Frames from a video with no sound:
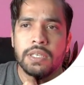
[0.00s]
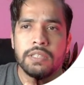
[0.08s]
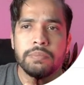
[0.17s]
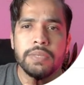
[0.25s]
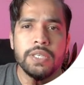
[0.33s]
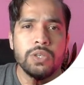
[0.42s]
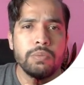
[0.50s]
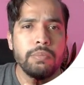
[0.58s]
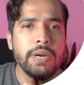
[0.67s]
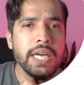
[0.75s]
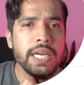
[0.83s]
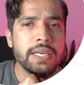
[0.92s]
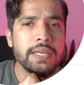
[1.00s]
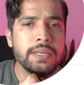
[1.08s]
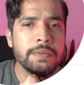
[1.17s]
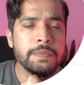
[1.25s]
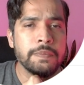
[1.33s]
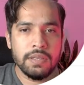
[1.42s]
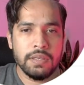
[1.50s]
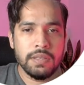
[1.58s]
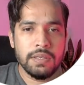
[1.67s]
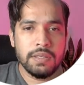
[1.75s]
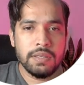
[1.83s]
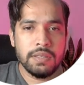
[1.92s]
let me go back.
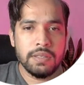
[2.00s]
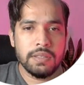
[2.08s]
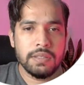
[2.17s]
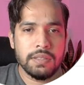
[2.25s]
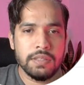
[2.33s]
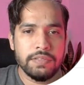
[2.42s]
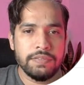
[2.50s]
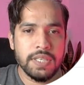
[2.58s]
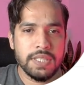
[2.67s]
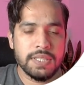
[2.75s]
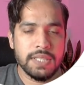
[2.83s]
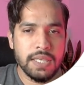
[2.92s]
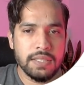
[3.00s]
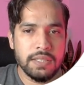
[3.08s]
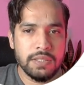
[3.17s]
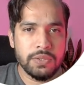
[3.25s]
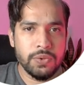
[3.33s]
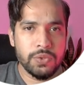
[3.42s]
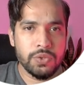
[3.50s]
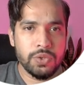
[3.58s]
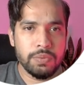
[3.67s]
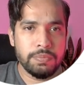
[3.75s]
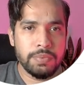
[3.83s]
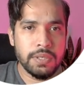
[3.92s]
If I select the resource
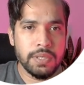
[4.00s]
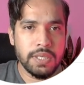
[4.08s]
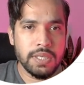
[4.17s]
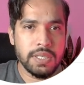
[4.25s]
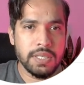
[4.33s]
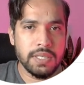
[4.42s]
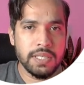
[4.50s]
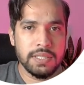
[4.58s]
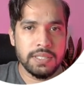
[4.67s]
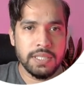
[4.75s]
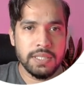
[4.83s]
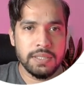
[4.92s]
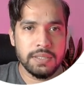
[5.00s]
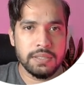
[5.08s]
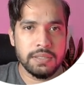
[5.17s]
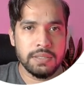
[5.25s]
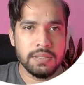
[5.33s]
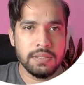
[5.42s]
group, nothing changes.